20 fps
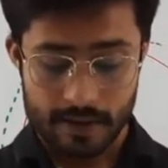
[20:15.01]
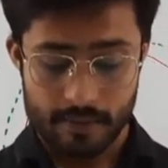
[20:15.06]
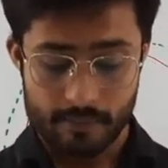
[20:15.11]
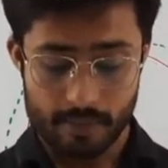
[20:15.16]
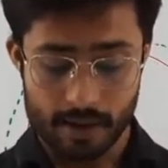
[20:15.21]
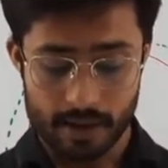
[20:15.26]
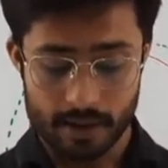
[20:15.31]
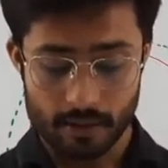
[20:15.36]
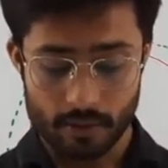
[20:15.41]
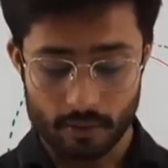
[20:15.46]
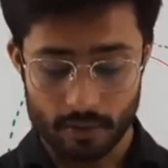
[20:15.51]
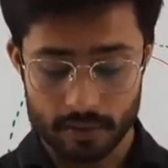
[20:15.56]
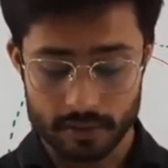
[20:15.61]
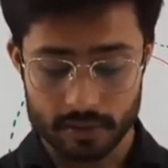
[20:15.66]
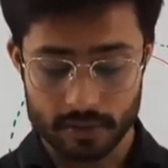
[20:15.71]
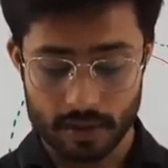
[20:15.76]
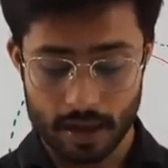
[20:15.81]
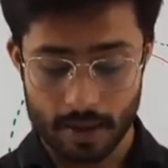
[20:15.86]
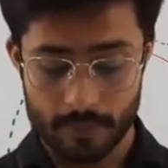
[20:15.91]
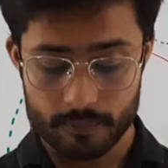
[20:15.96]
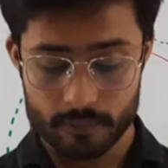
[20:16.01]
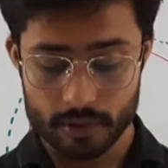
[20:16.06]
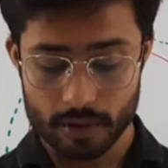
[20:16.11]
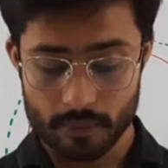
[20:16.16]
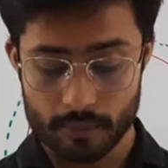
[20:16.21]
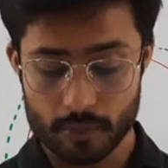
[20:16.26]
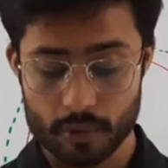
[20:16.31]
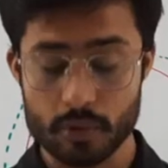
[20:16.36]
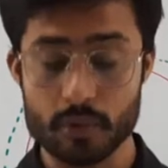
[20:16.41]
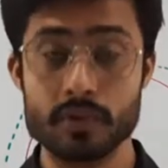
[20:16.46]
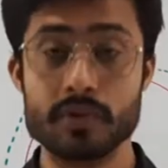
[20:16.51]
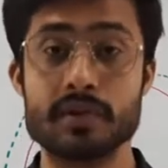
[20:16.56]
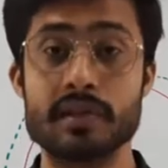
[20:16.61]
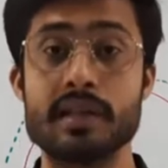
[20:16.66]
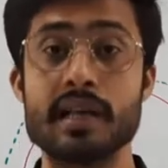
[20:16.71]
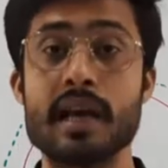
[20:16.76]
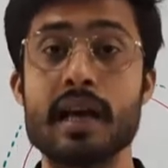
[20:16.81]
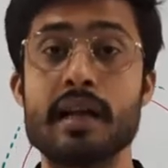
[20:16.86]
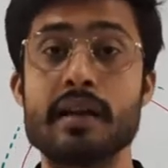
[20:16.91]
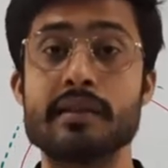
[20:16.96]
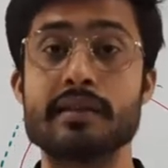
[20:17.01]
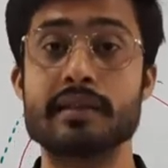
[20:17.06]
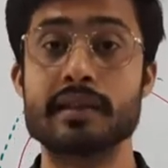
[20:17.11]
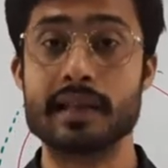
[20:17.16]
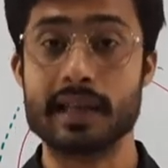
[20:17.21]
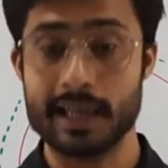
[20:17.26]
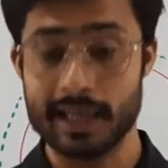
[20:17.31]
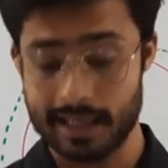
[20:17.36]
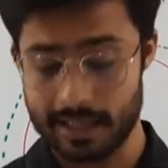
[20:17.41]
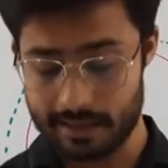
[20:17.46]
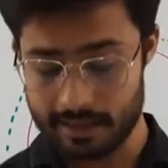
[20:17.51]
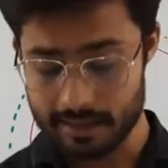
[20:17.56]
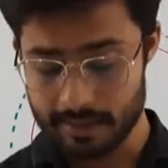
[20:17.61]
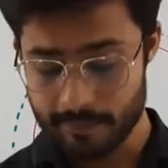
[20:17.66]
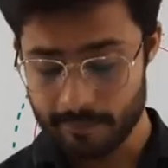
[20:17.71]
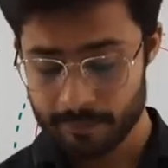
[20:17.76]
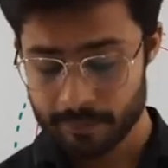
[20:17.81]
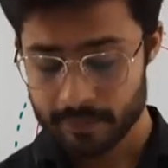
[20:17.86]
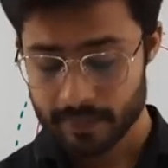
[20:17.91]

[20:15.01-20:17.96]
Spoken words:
but also absorbed through their skin.